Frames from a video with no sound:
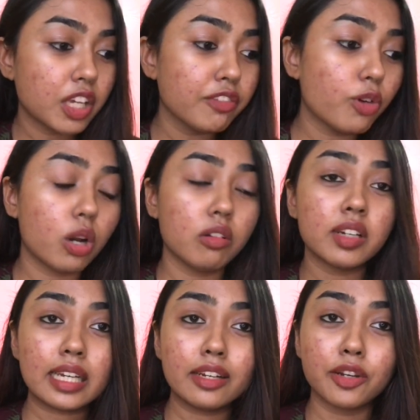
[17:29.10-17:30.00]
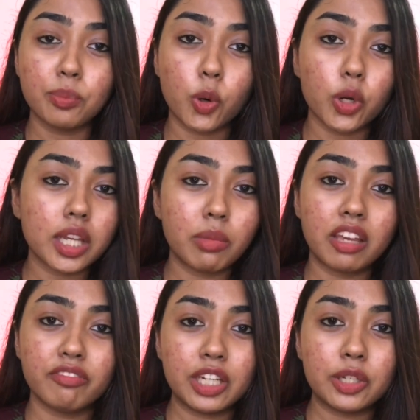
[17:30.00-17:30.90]
involved in reporting
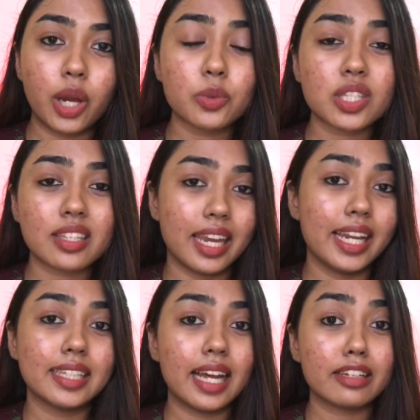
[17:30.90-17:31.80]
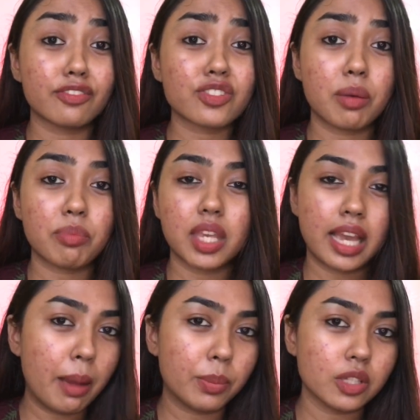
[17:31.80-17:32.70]
my video, I was scared that if something
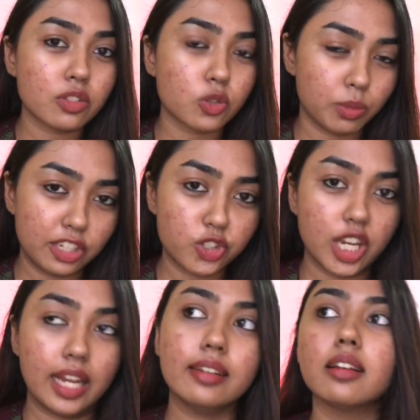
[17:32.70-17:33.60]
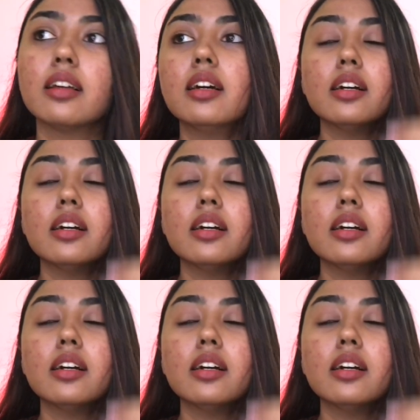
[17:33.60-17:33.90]
happens to my channel.